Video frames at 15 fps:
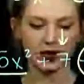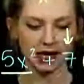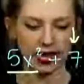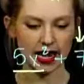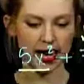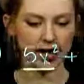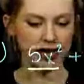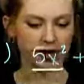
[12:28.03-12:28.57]

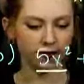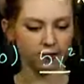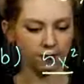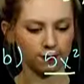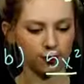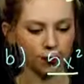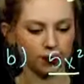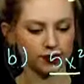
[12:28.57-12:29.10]
negative
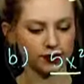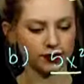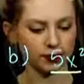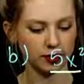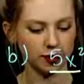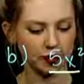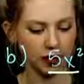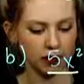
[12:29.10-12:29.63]
4, so I'm going
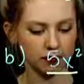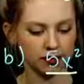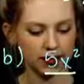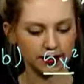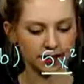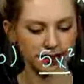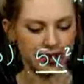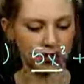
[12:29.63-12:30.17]
to go ahead and
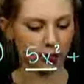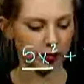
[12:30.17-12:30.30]
erase that